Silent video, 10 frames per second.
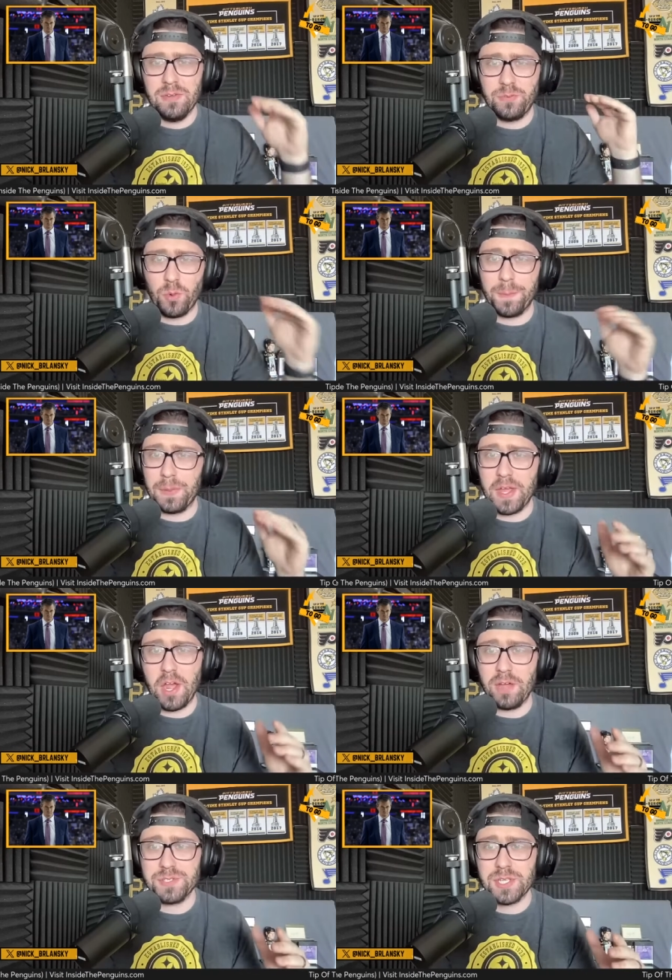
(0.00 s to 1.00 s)
for the
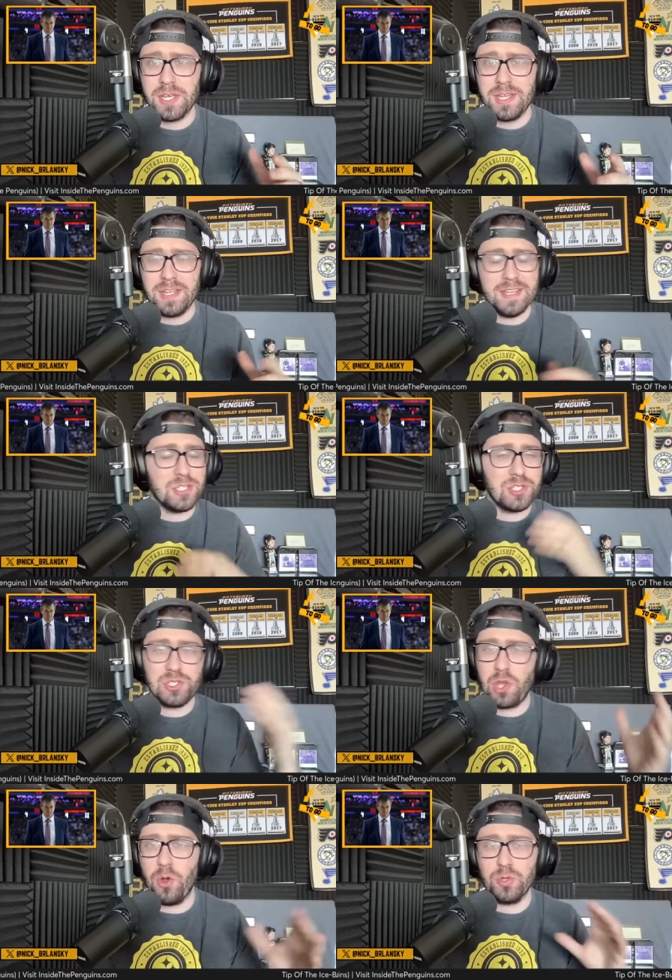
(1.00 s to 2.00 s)
playoffs is
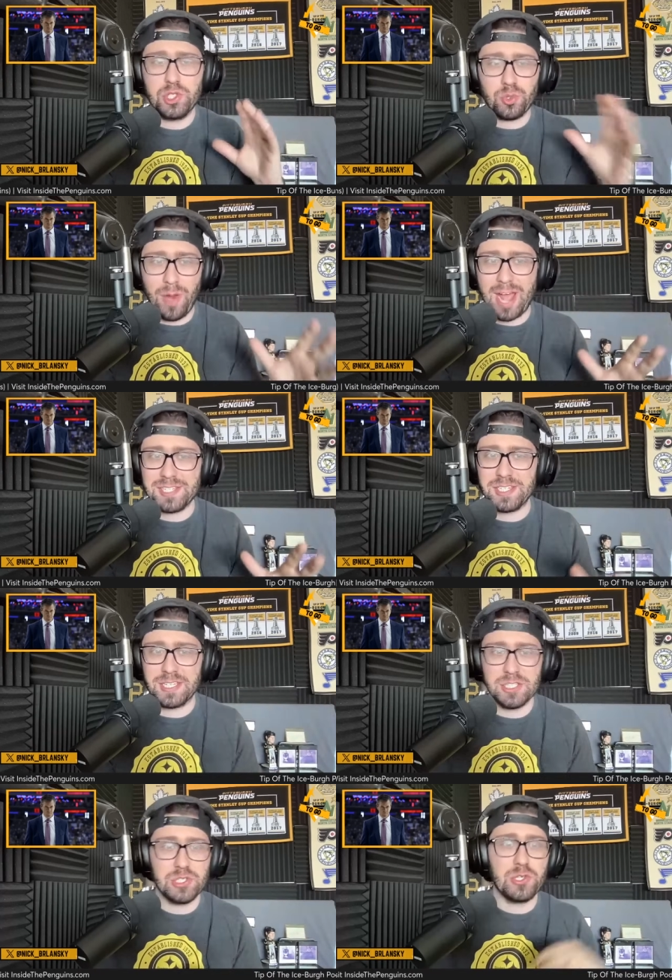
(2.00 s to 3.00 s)
so drastic,
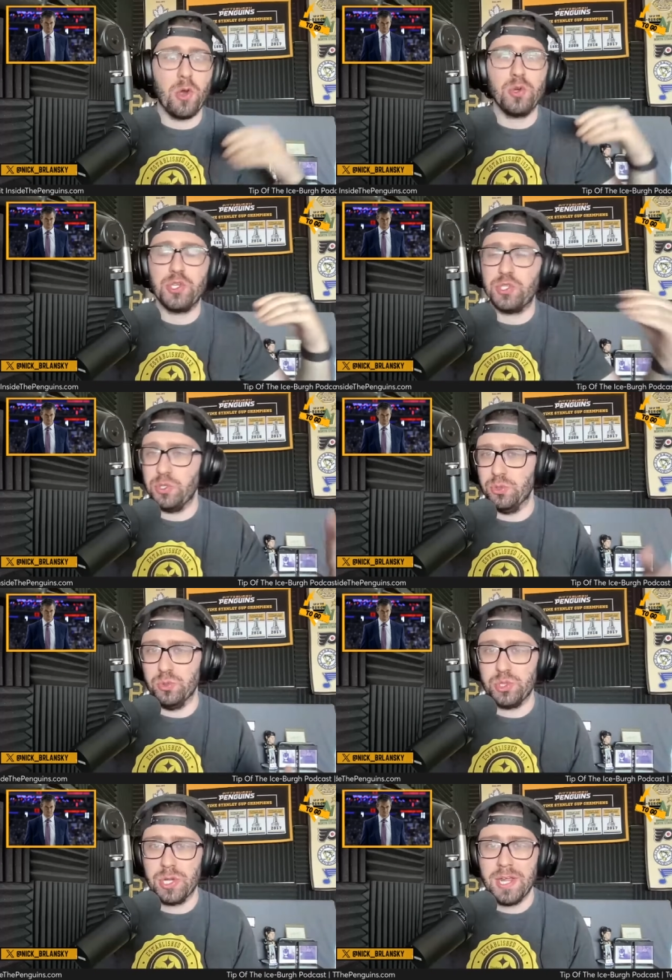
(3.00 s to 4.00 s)
is so
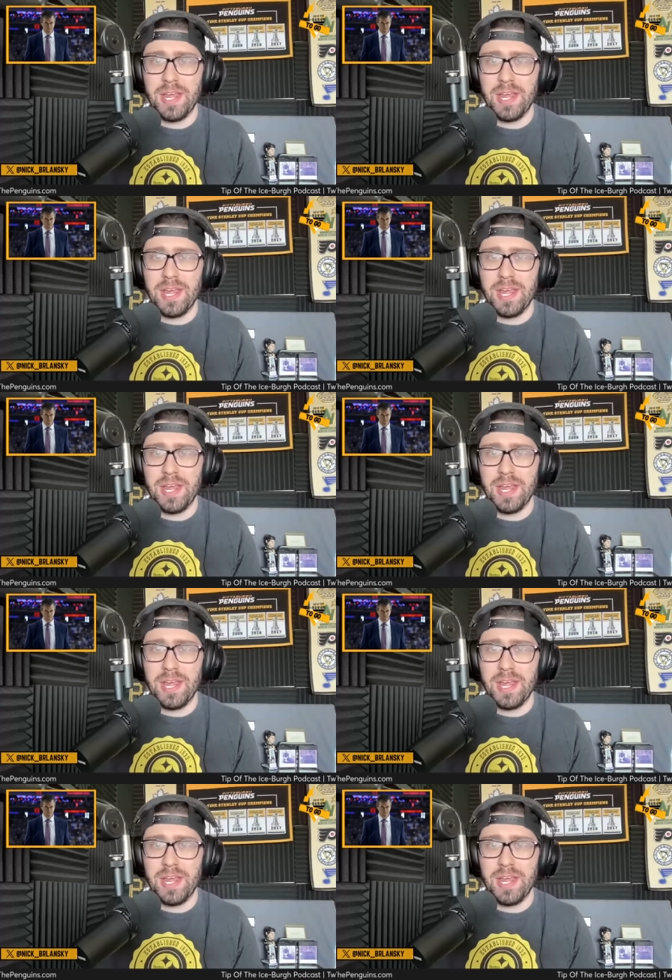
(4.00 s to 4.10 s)
huge